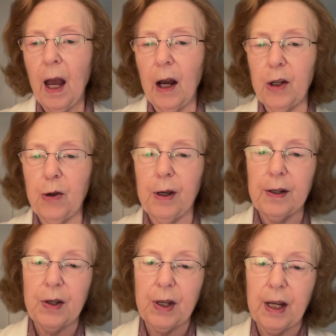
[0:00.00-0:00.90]
You can
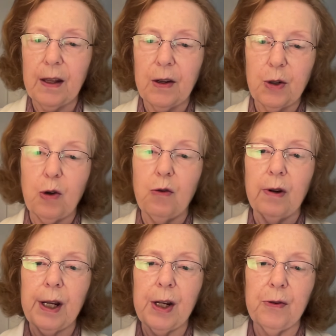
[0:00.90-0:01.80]
see there's
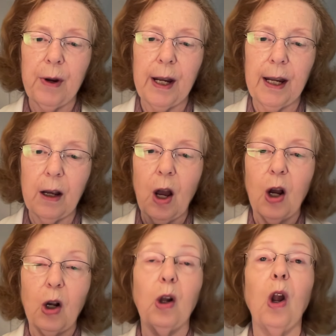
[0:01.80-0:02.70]
greenery
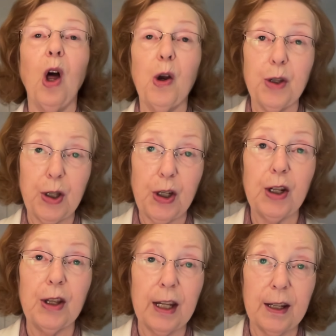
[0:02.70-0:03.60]
close to
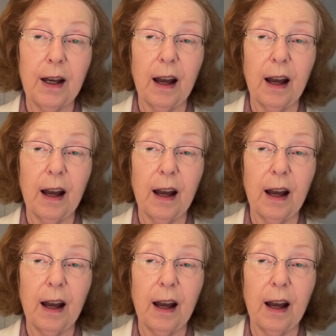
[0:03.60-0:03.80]
the